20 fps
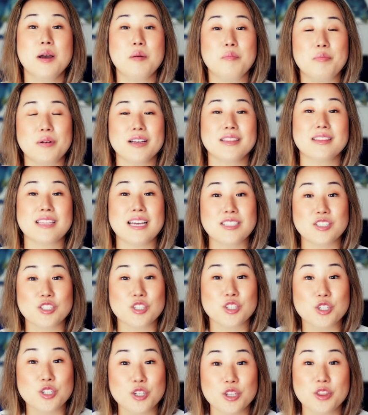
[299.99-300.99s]
But that's a
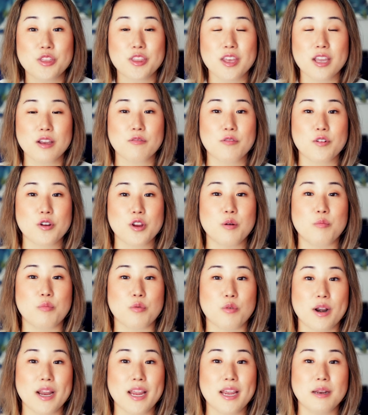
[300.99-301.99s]
good thing for your
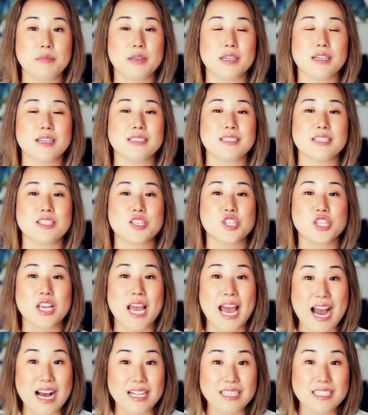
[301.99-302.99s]
brain because it
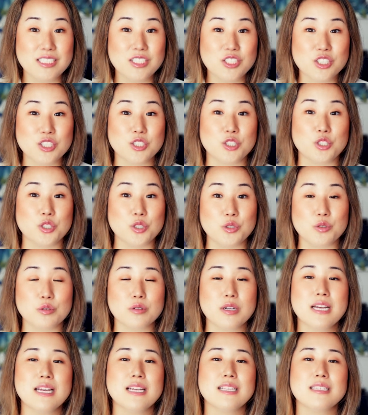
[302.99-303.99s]
challenges
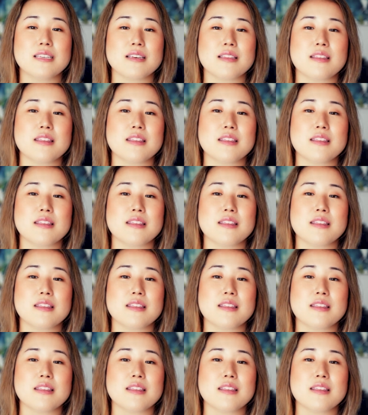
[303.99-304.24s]
you to